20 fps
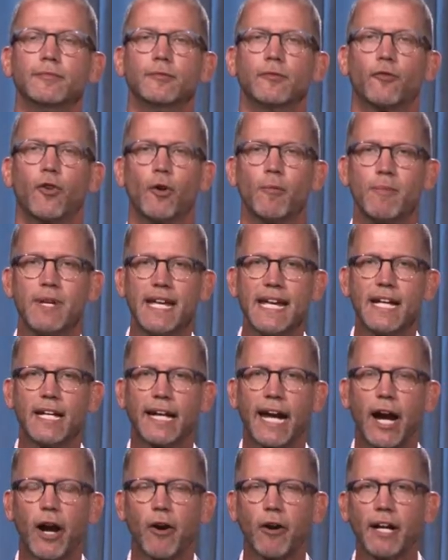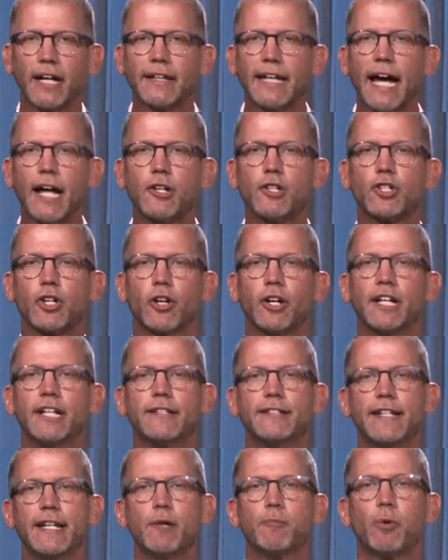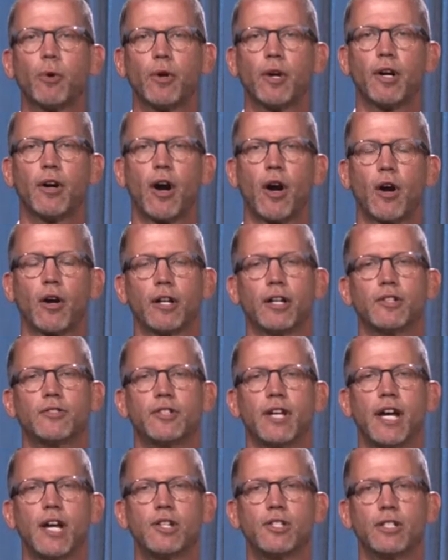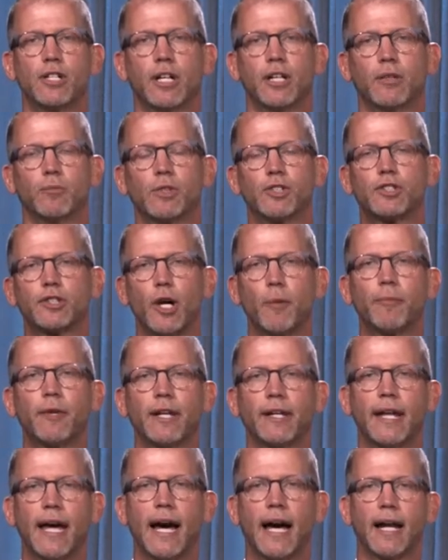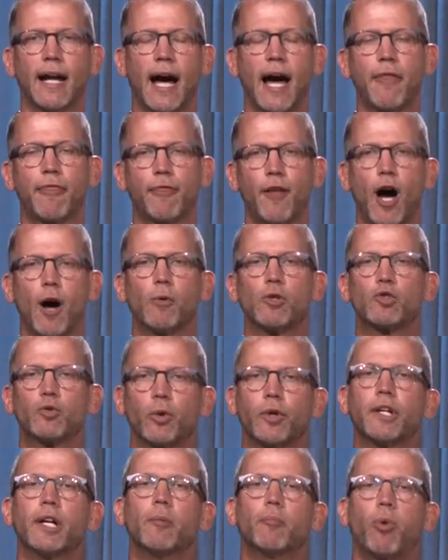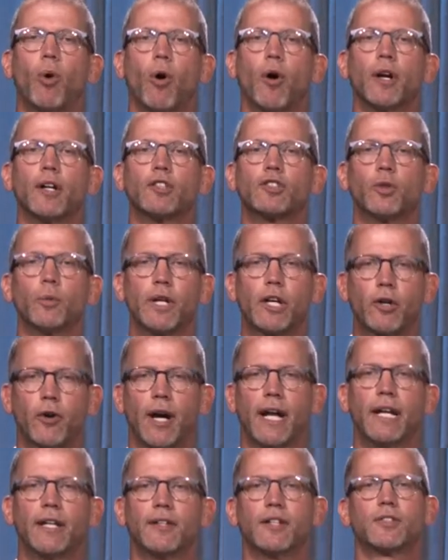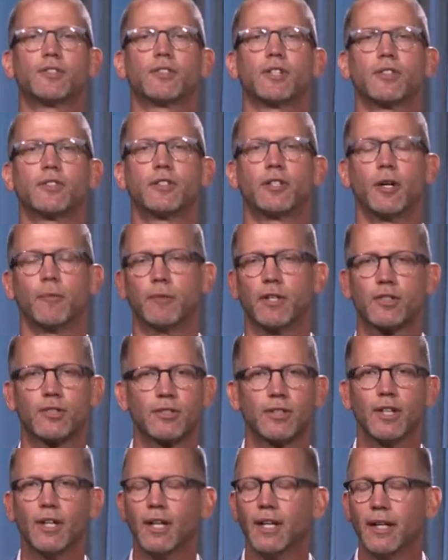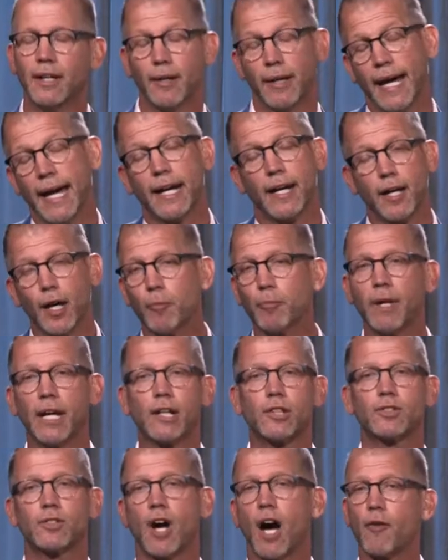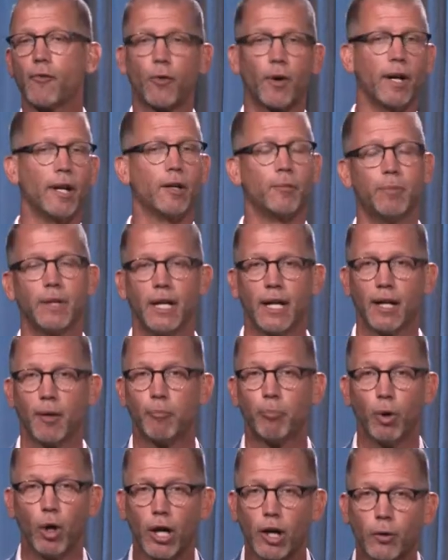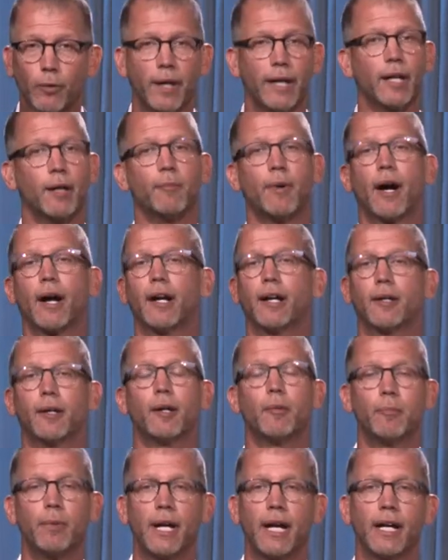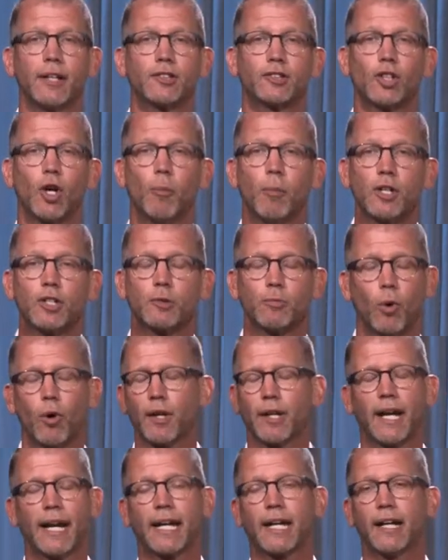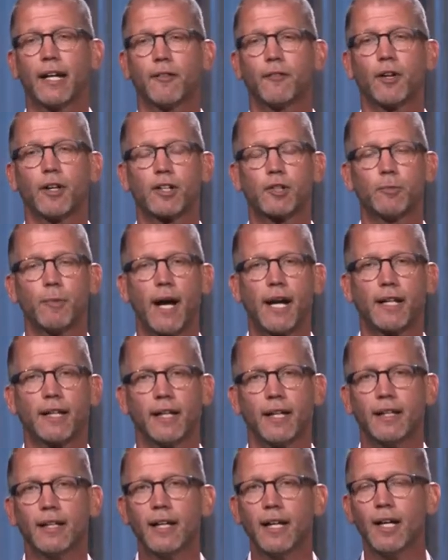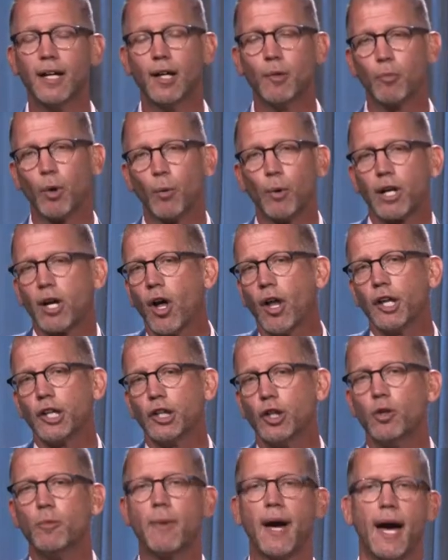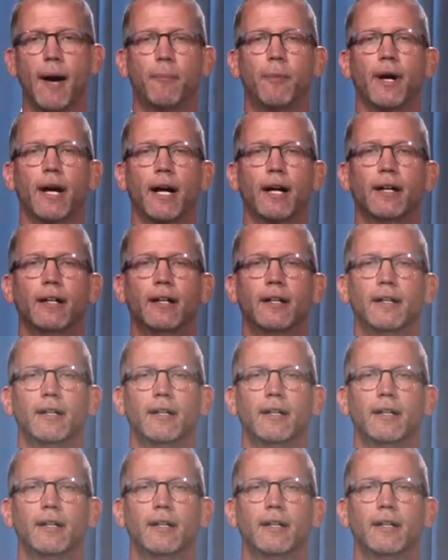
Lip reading: For me, carrying that journey deeper into our organization was something that I thought was really important. So we created this system. This ended up being software, ended up being a book written about it, ended up being so much more than I could ever expected, but we call it U-mapping.